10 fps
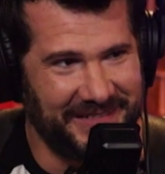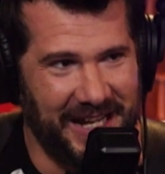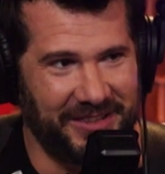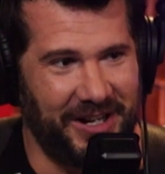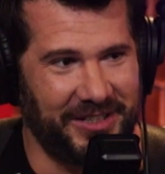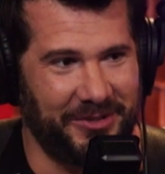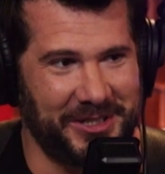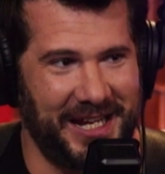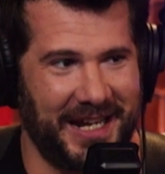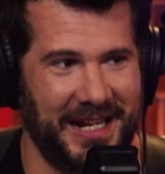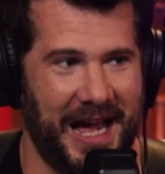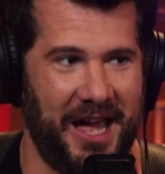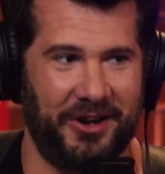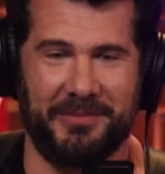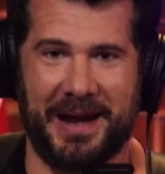I thought it was like an
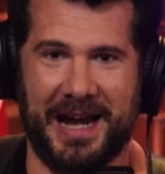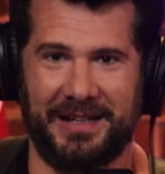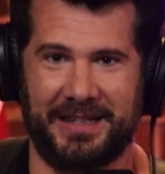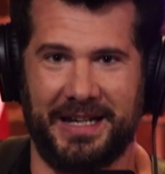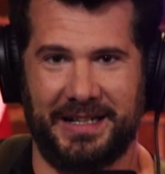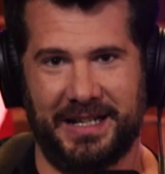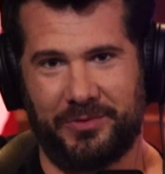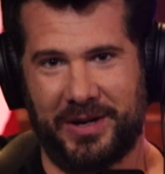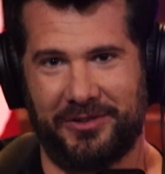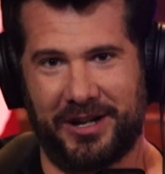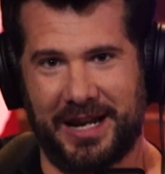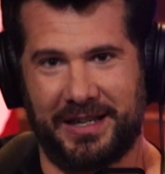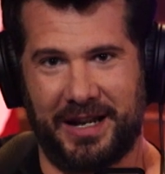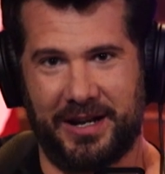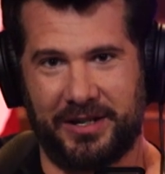Iron Man thing that went
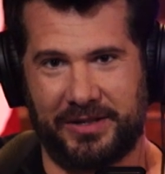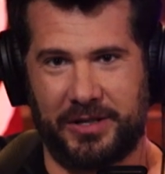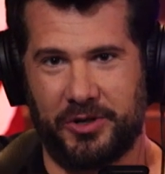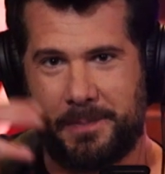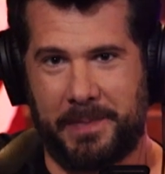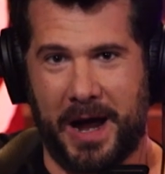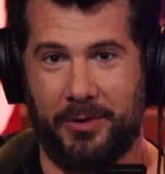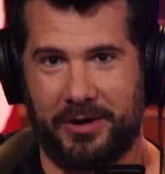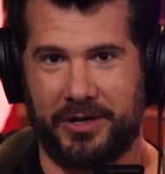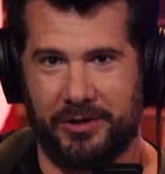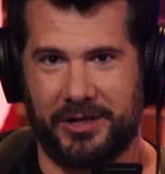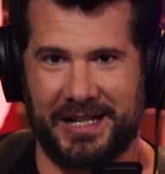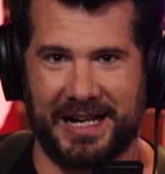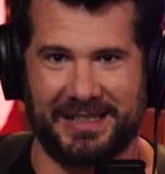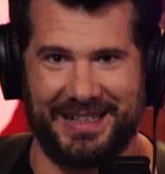right there that, you know, powered your
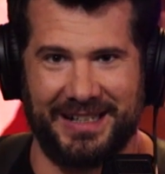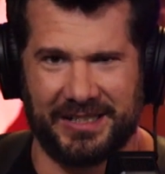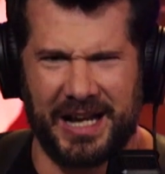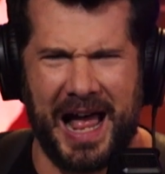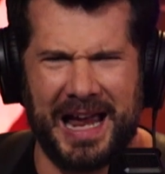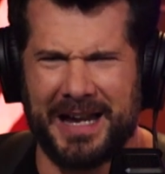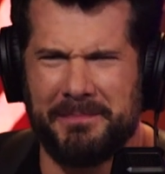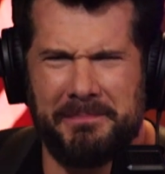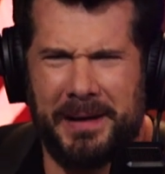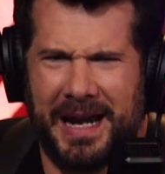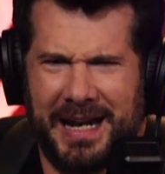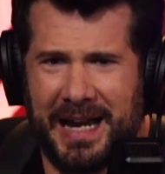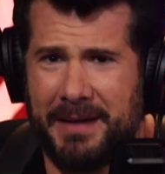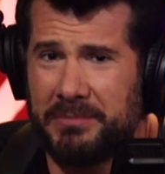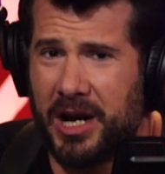sexiness. I am
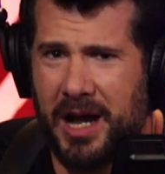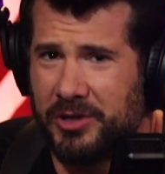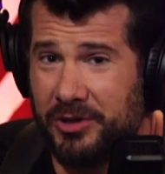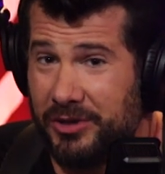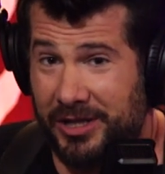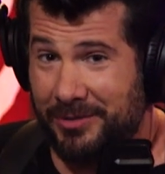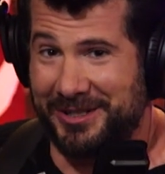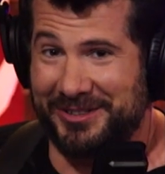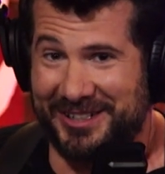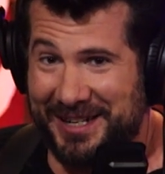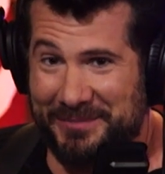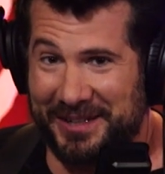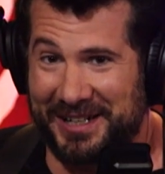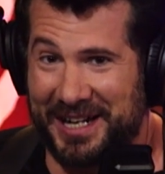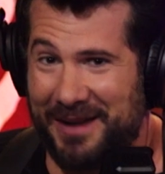bad. Do you still want to sleep
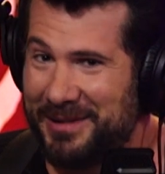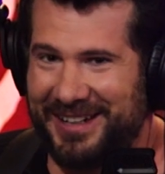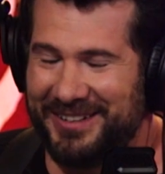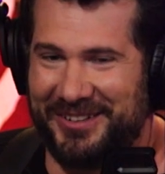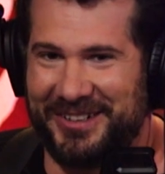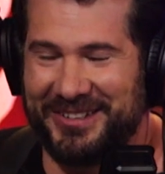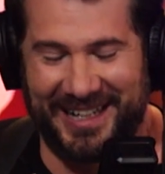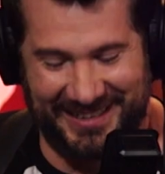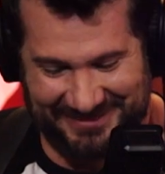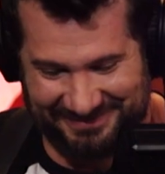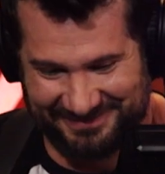with a commie? No? Okay.